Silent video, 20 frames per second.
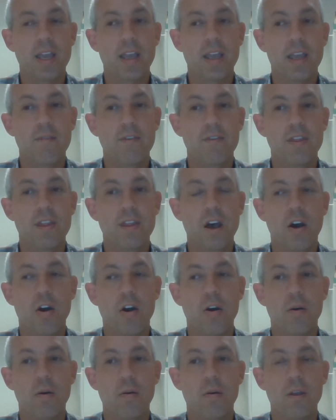even
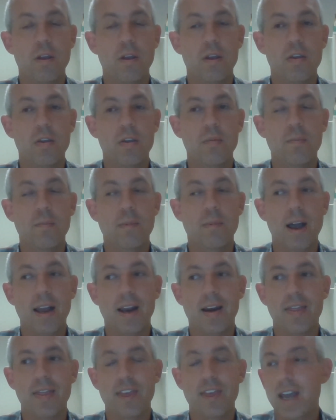though you
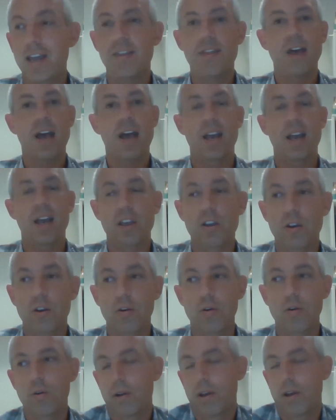might think that
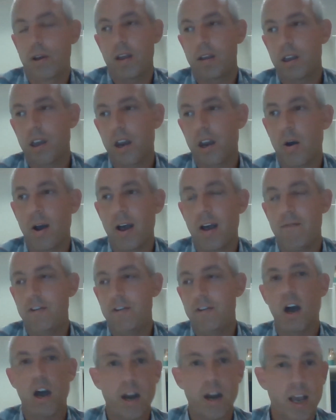you know, have
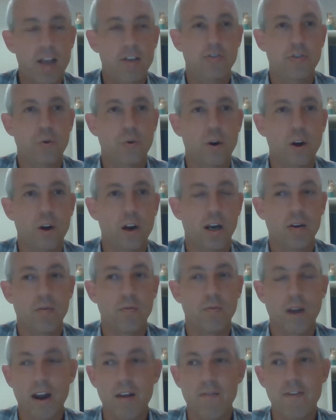done a historic
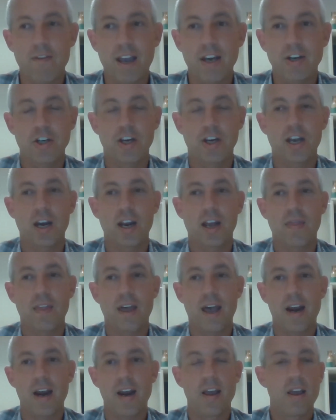renovation and
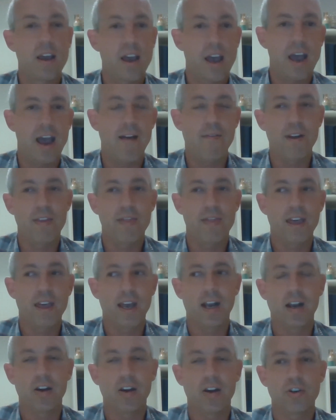that
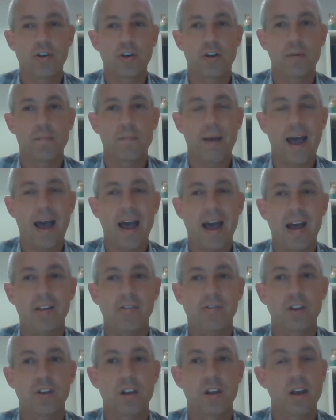everything should
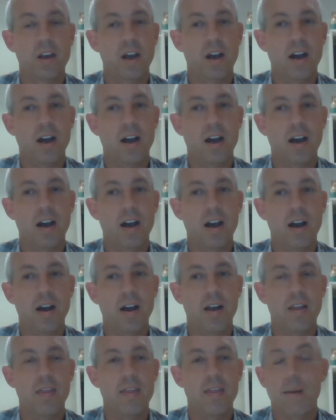pass,
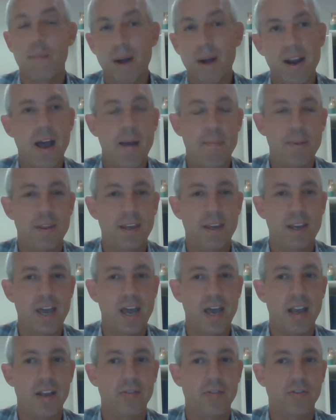that might not be the
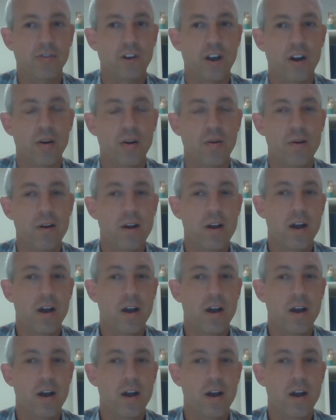case. So